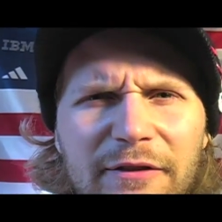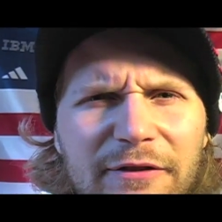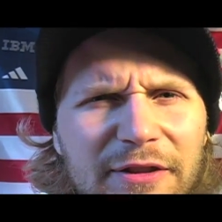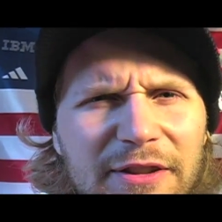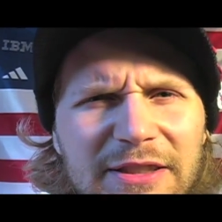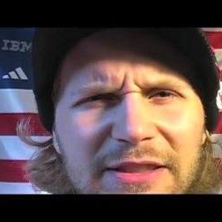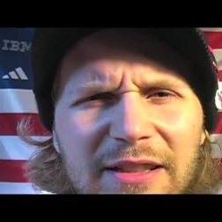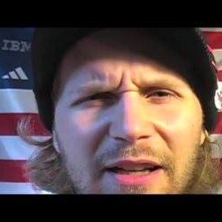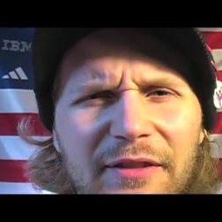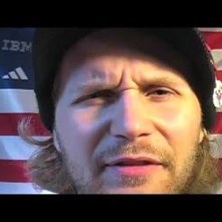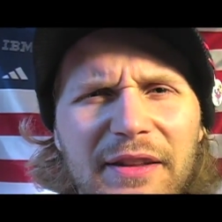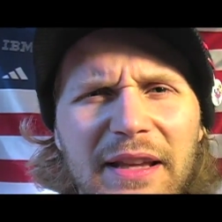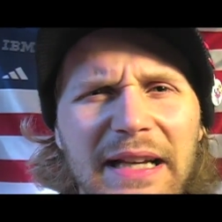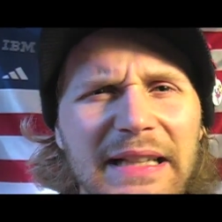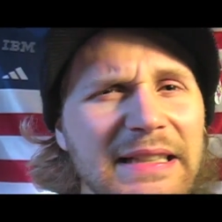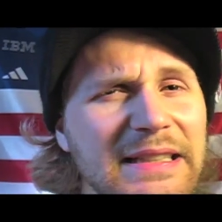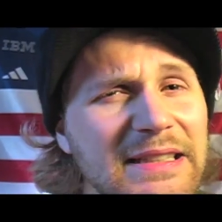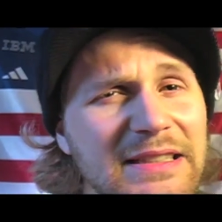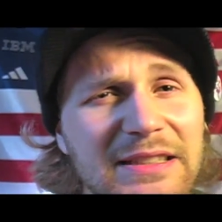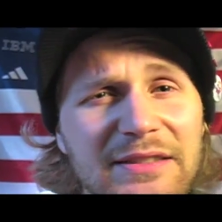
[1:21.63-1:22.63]
First off, the
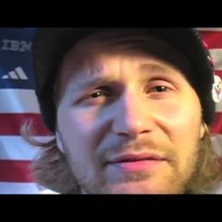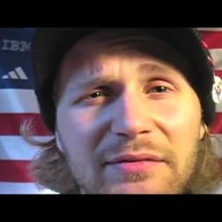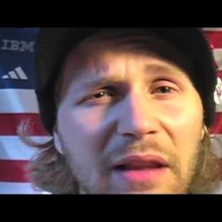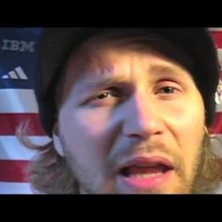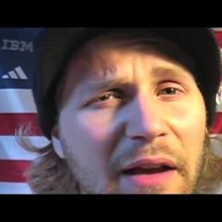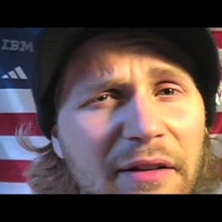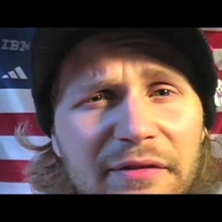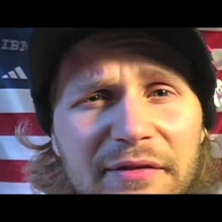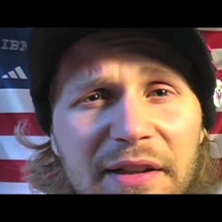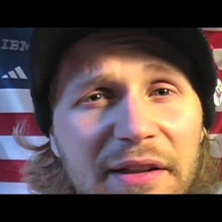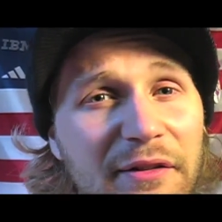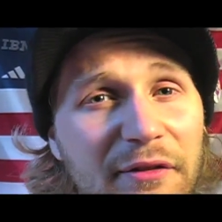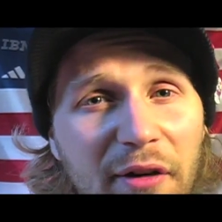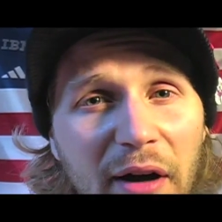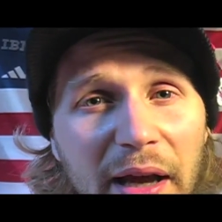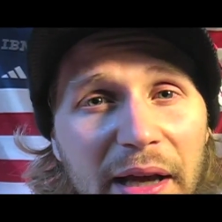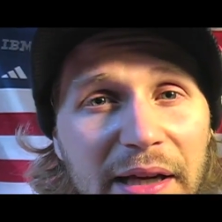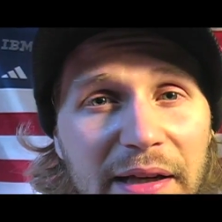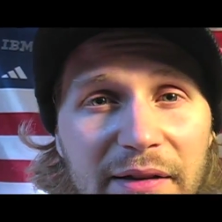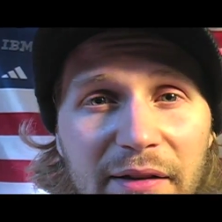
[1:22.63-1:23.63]
ideas of left and
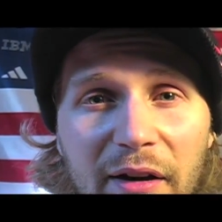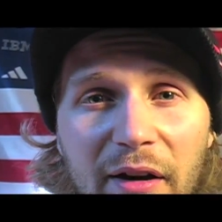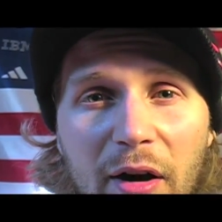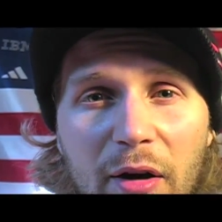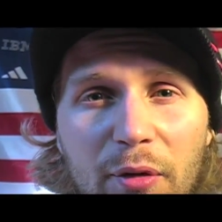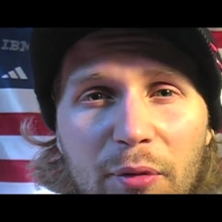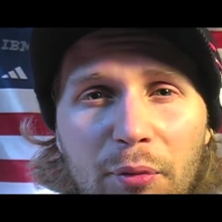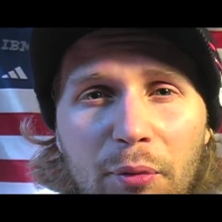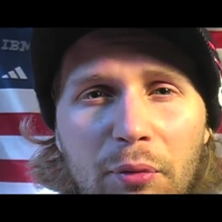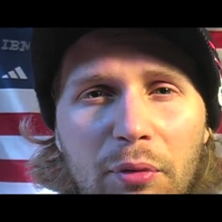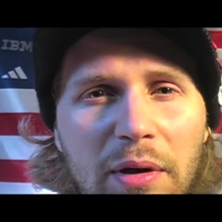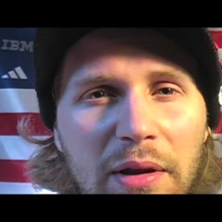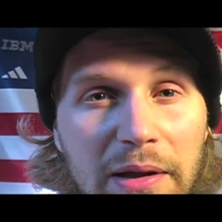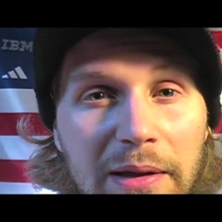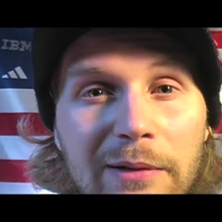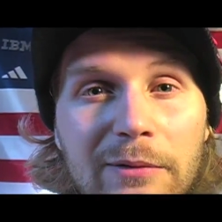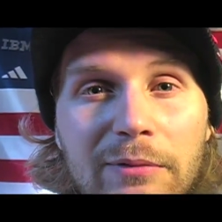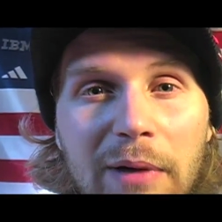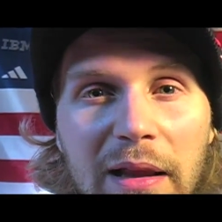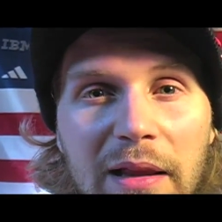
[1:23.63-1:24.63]
right are really
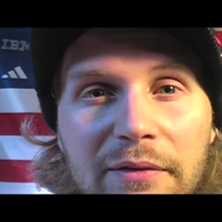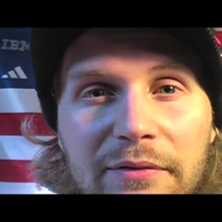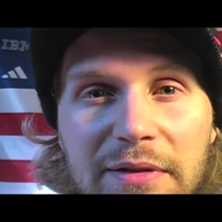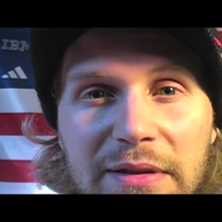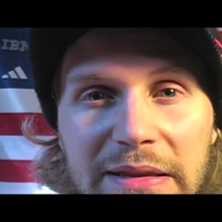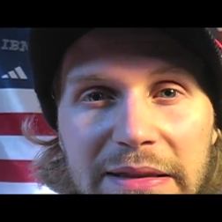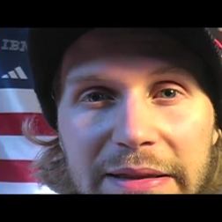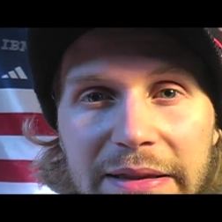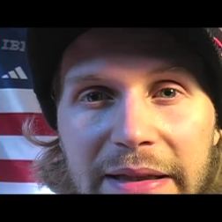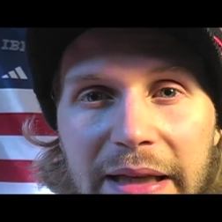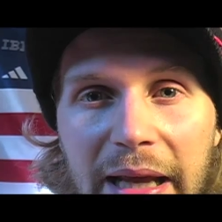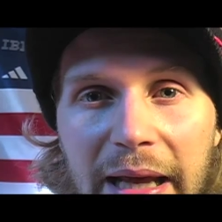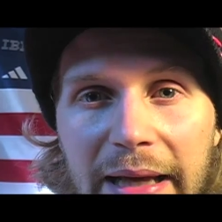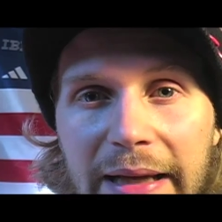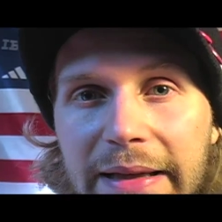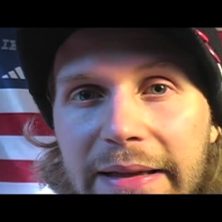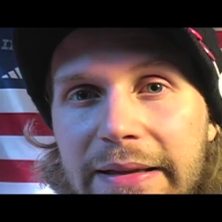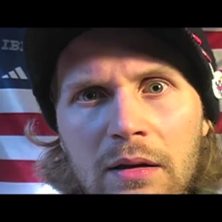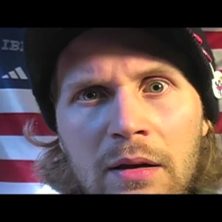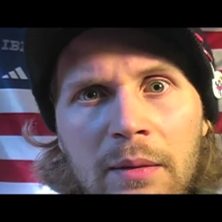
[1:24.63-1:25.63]
irrelevant
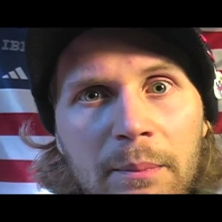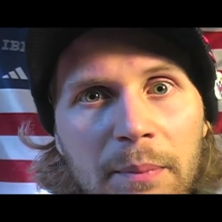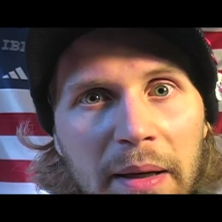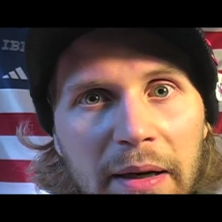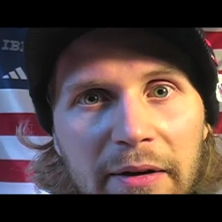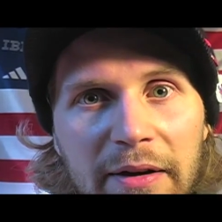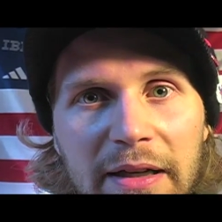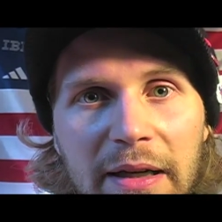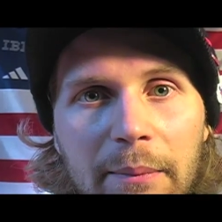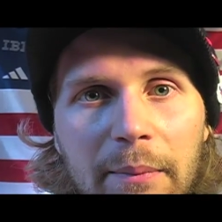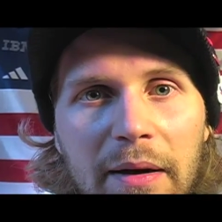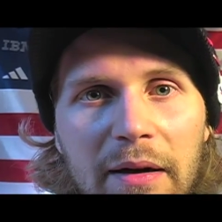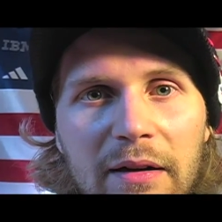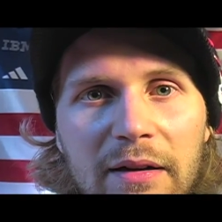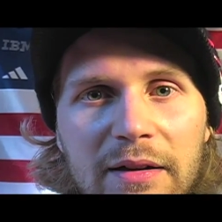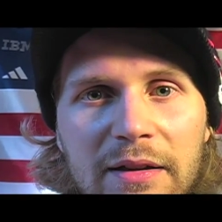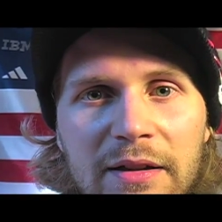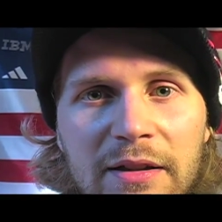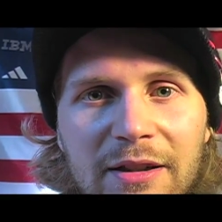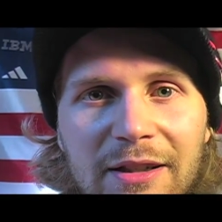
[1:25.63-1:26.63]
today. Comparing
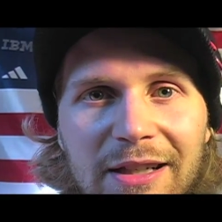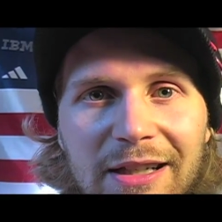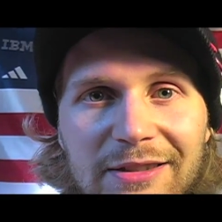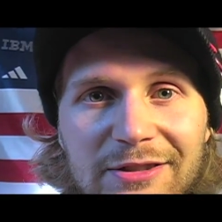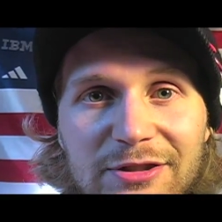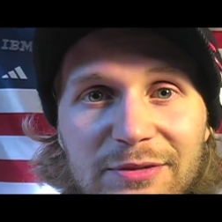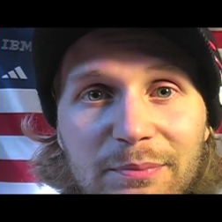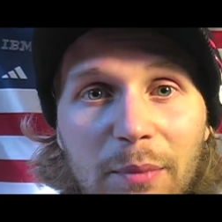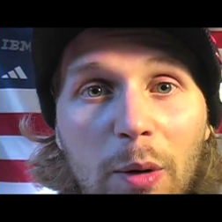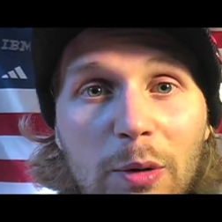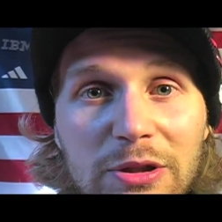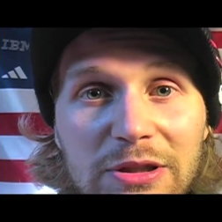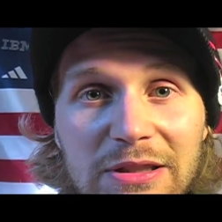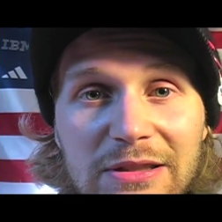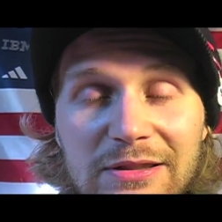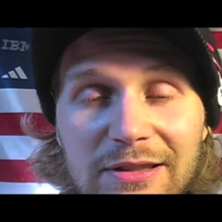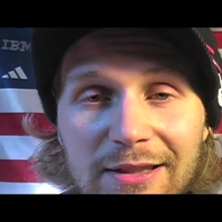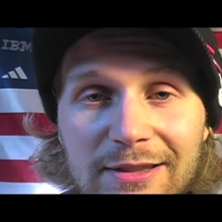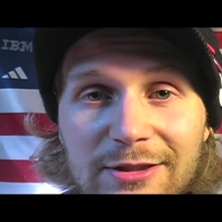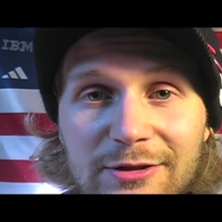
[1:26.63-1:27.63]
America against most
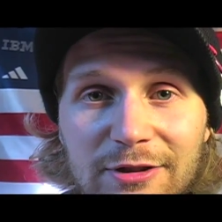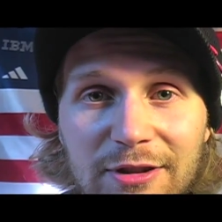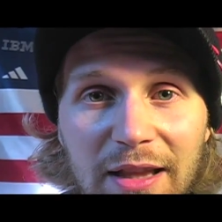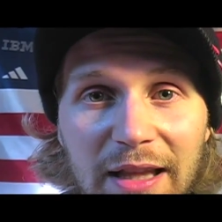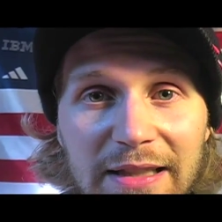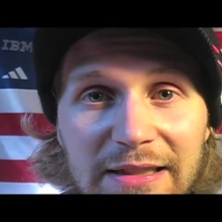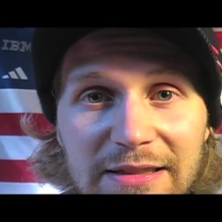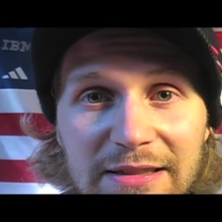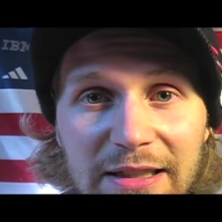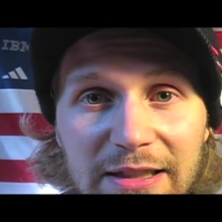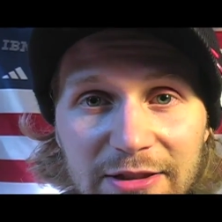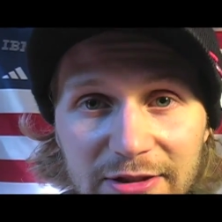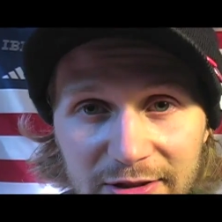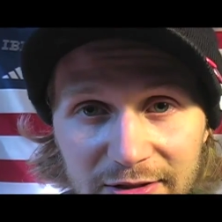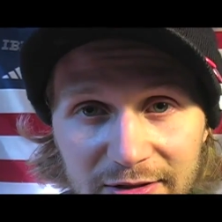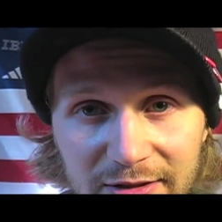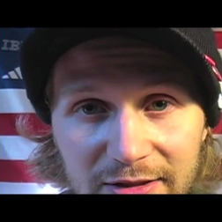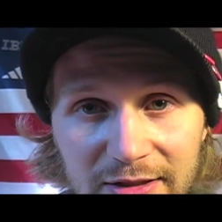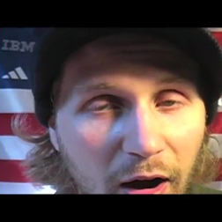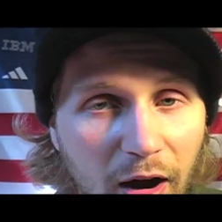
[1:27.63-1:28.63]
industrialized
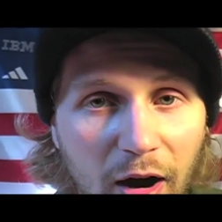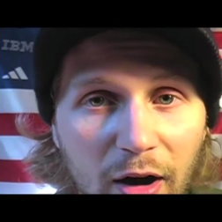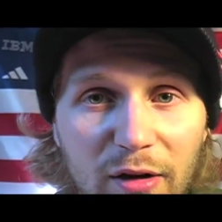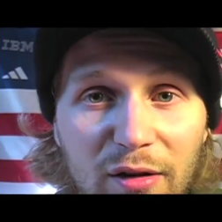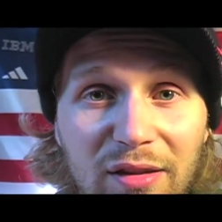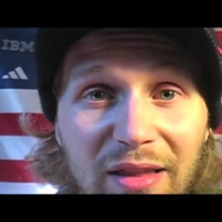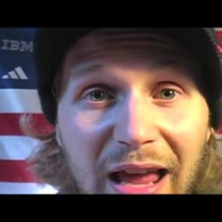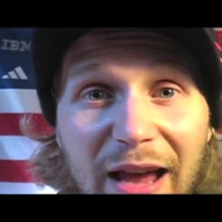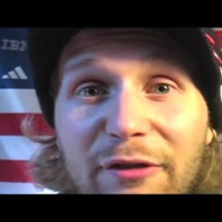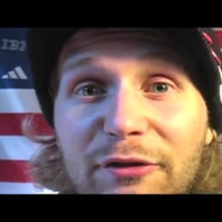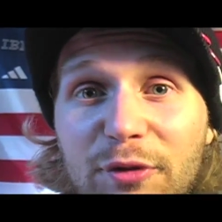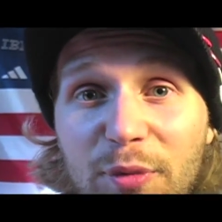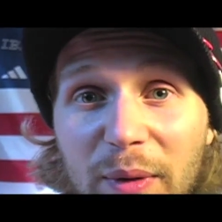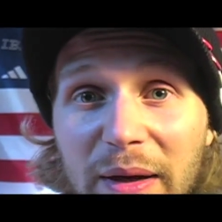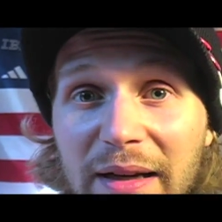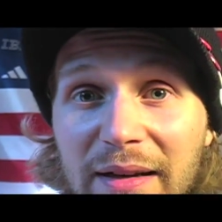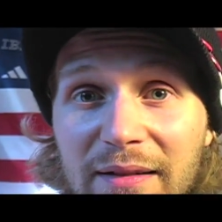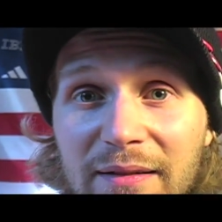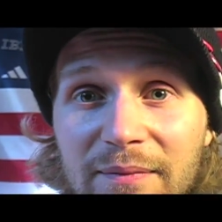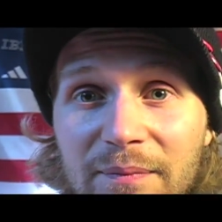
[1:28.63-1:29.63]
nations, our left
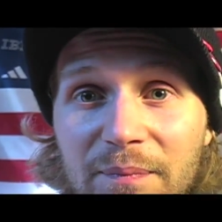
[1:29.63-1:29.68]
wing